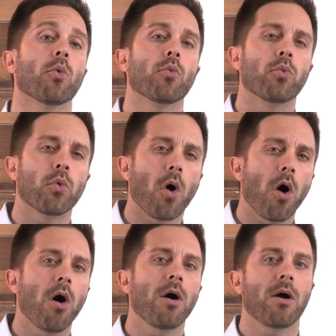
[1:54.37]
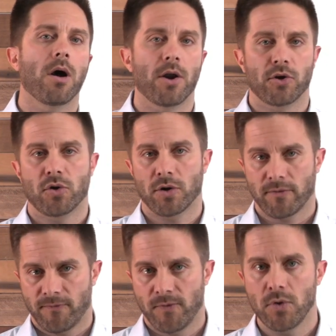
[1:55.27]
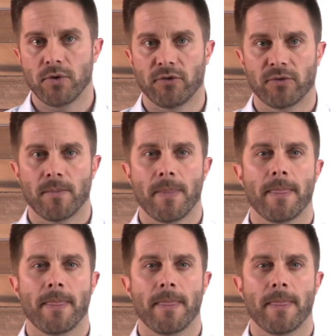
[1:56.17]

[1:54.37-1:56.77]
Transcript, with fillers: raw, uncooked foods.